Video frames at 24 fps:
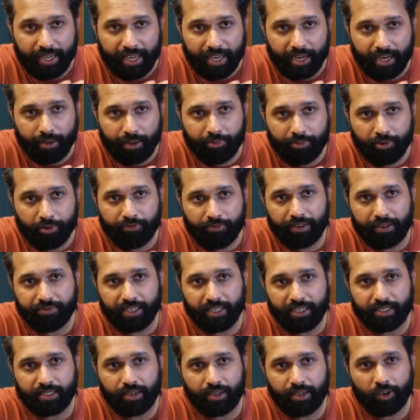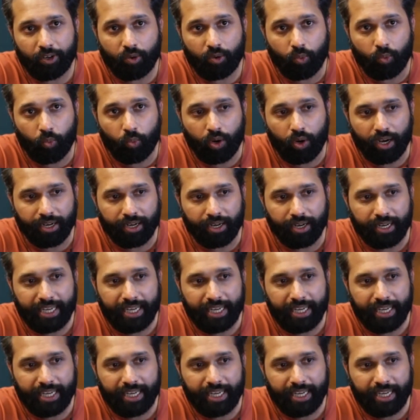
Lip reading: and I put 5, 6, 7 on 1,